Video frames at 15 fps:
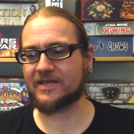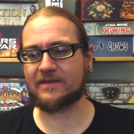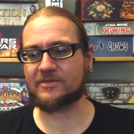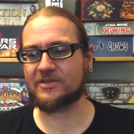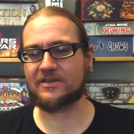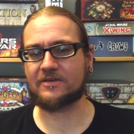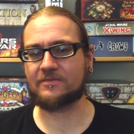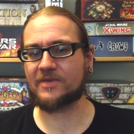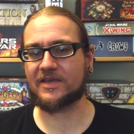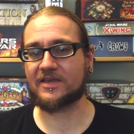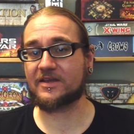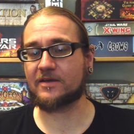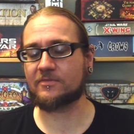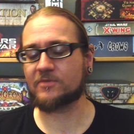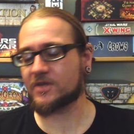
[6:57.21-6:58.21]
anybody going to pick
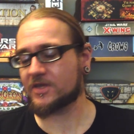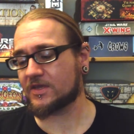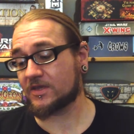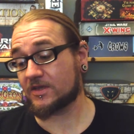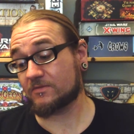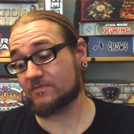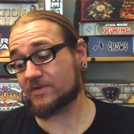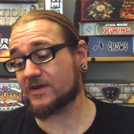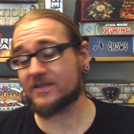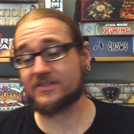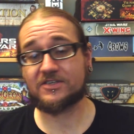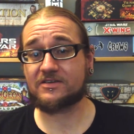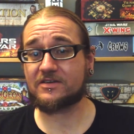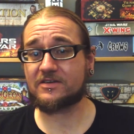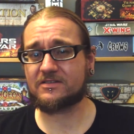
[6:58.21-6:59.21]
it up. But
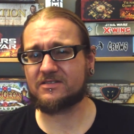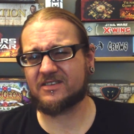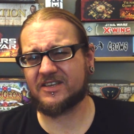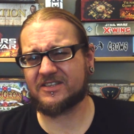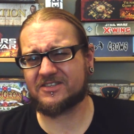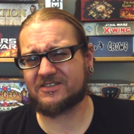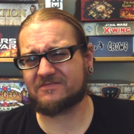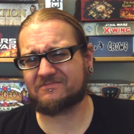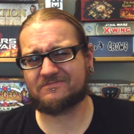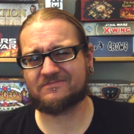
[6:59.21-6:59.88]
it's it, it's